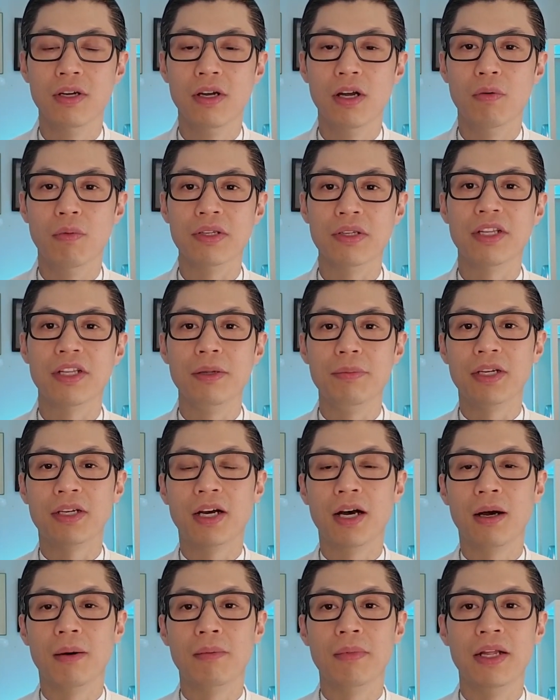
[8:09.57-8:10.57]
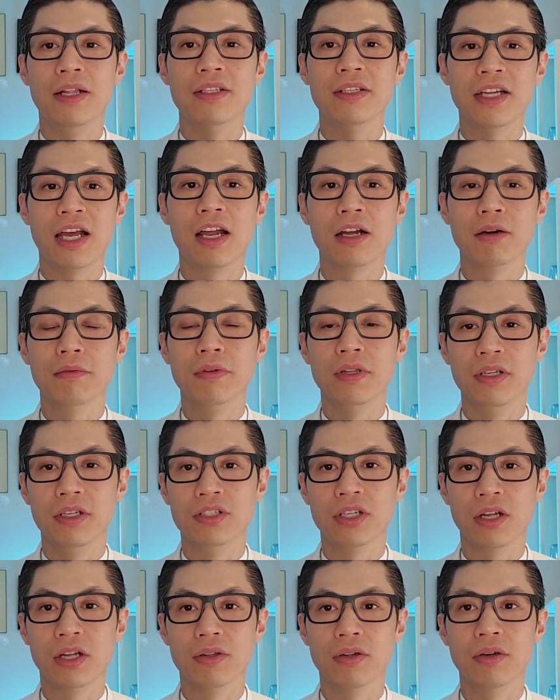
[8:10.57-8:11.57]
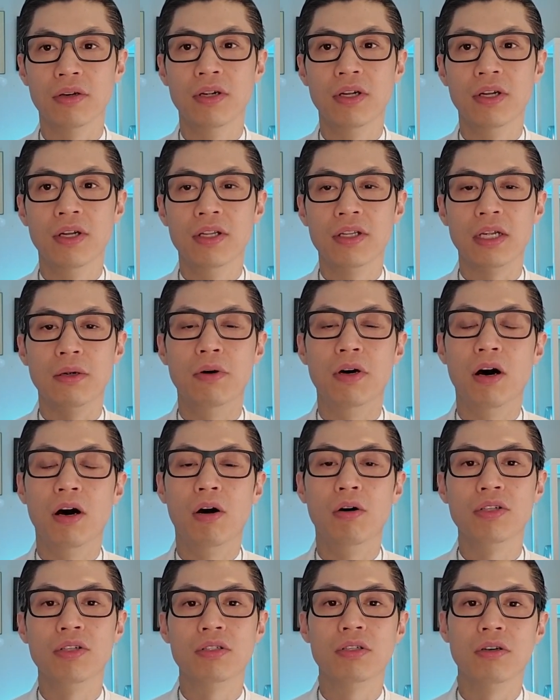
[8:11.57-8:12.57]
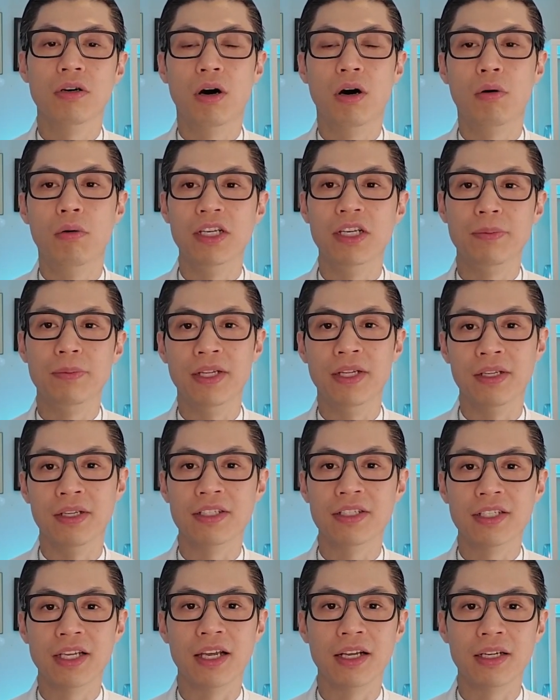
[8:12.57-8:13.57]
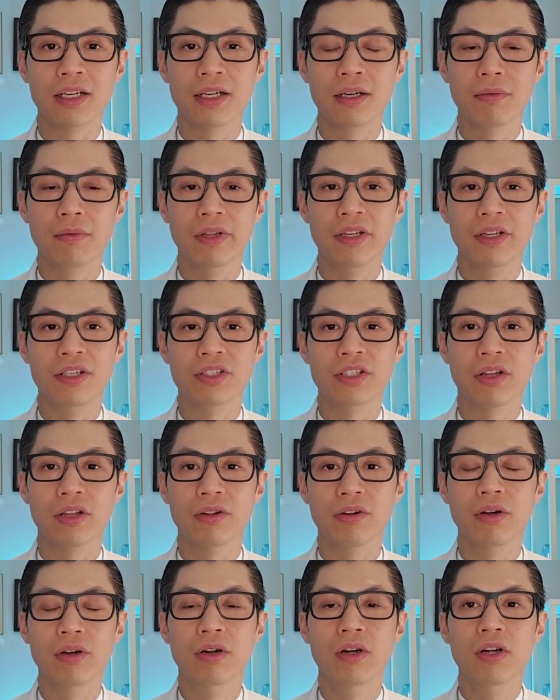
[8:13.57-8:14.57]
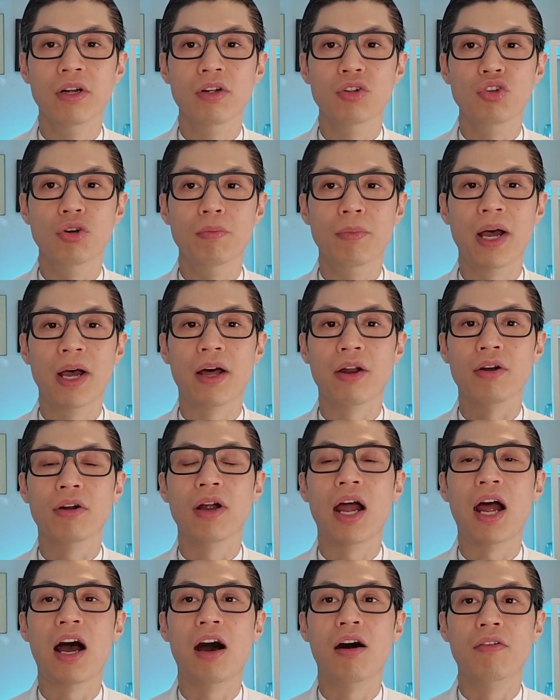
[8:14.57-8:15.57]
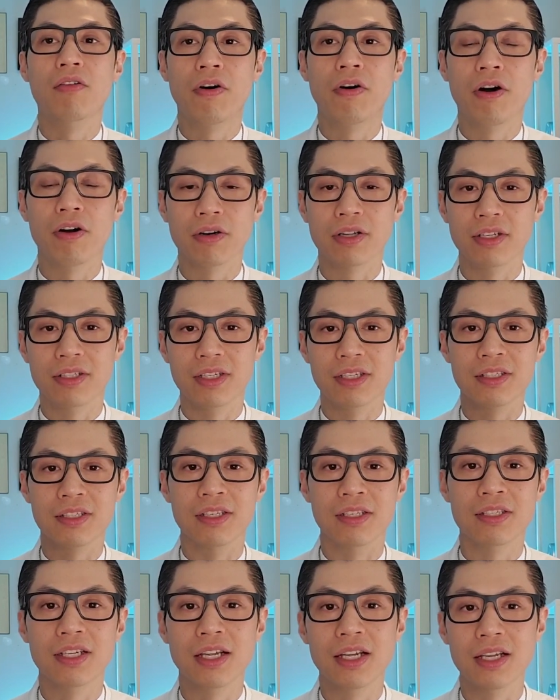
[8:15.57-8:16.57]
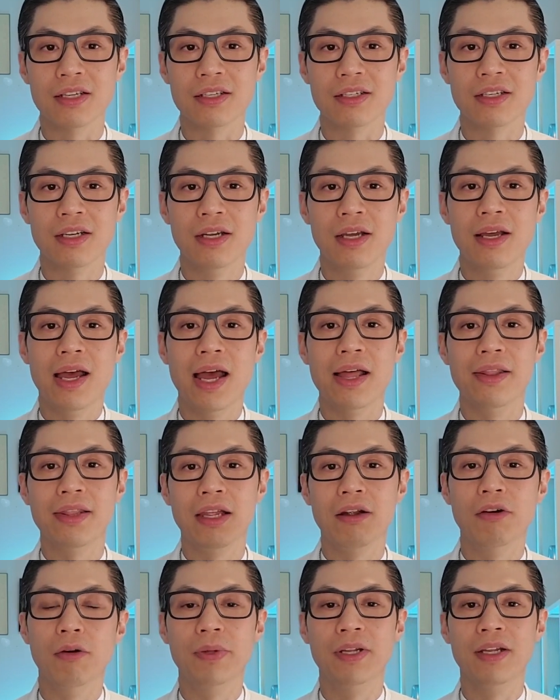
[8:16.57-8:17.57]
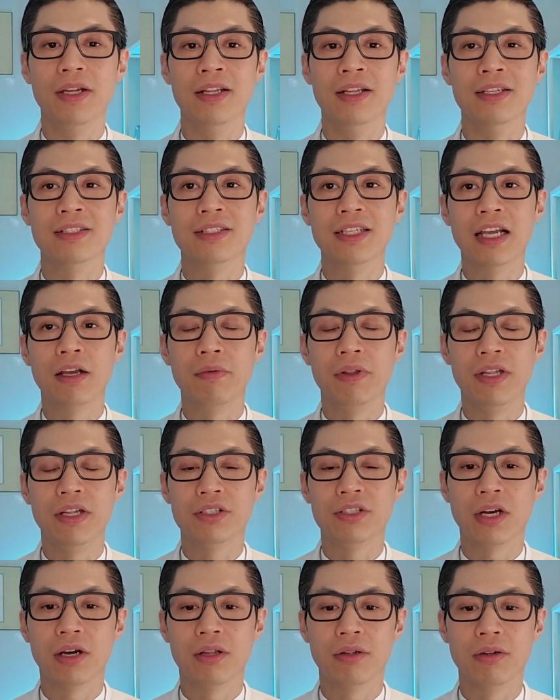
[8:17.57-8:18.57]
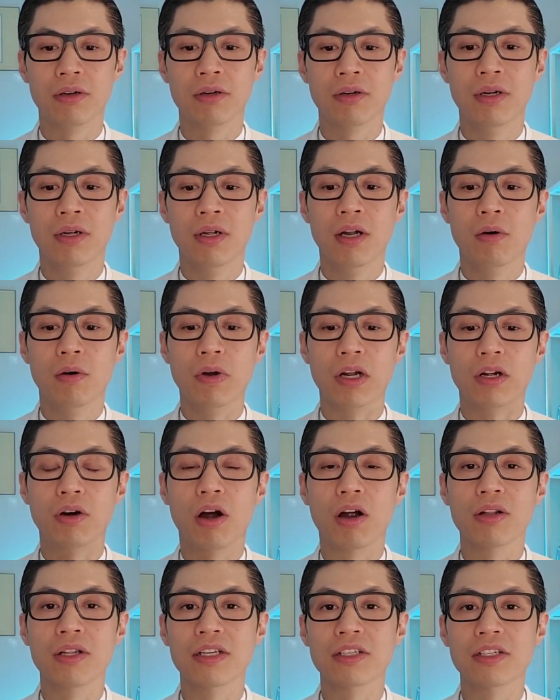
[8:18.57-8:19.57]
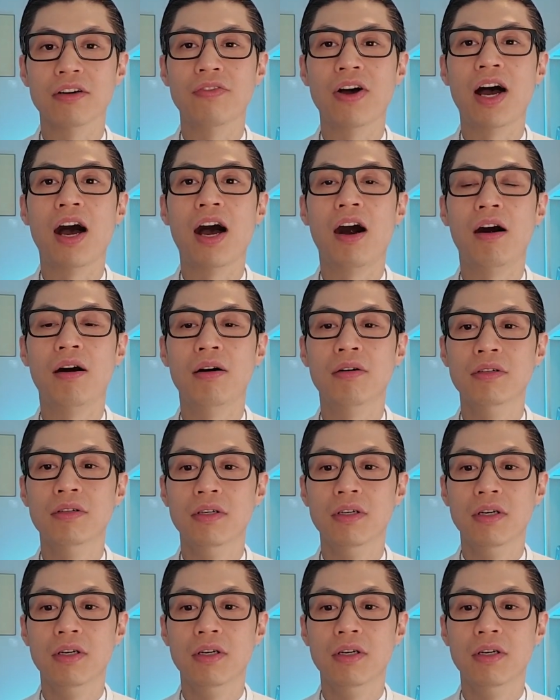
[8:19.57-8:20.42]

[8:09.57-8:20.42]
once they become entangled with each other, they will always be in sync with each other, no matter how far the distance is. And they will be in sync with each other regardless of how